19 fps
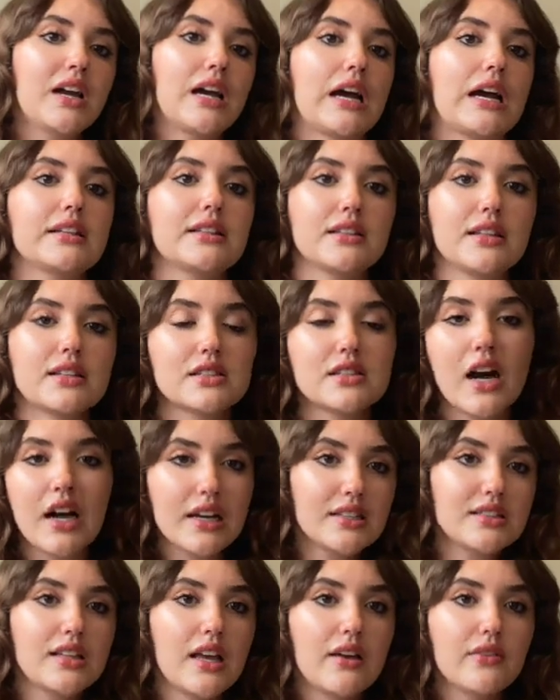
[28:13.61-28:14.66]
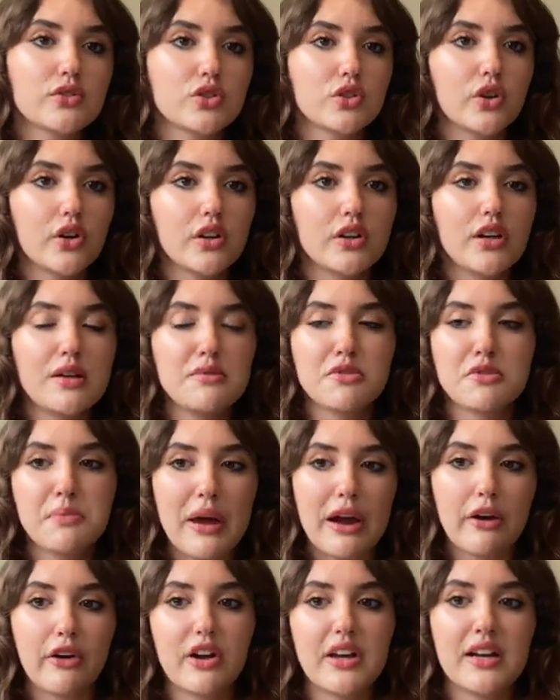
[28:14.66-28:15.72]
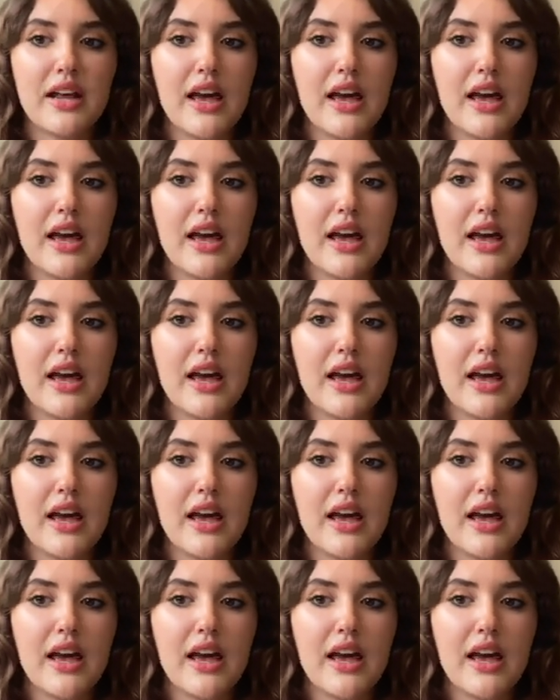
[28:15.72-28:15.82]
And then this guy saves her named the Baron,